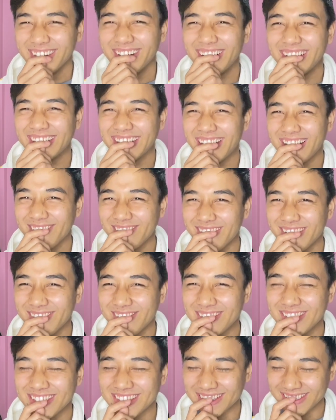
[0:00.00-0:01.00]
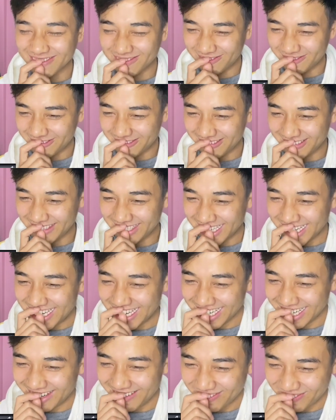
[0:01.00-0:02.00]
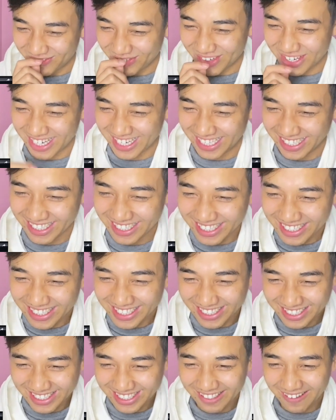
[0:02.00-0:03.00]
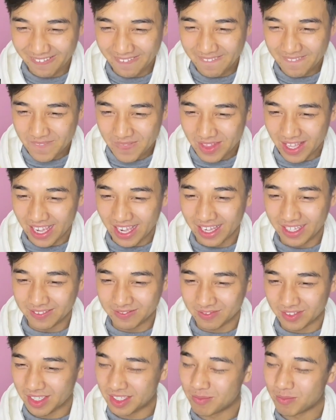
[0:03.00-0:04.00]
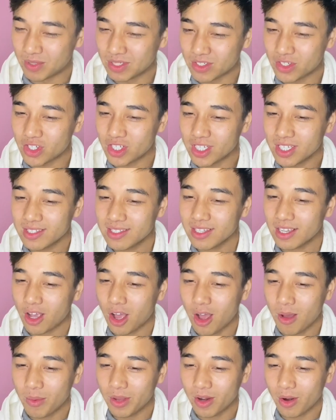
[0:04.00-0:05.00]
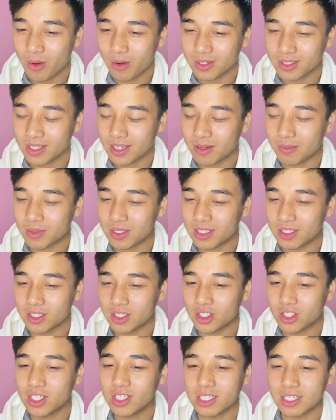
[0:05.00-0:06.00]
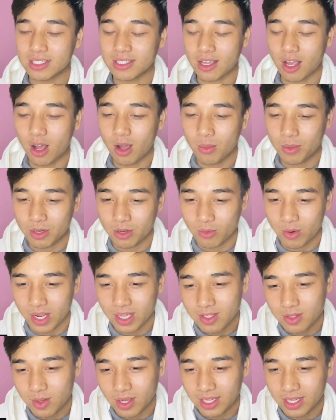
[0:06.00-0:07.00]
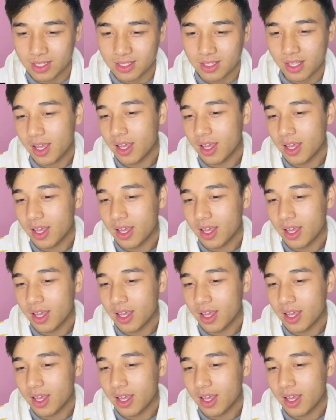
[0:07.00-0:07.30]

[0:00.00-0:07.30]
that one was funny. But she's a comic, or I mean, she does comedy, right? So I guess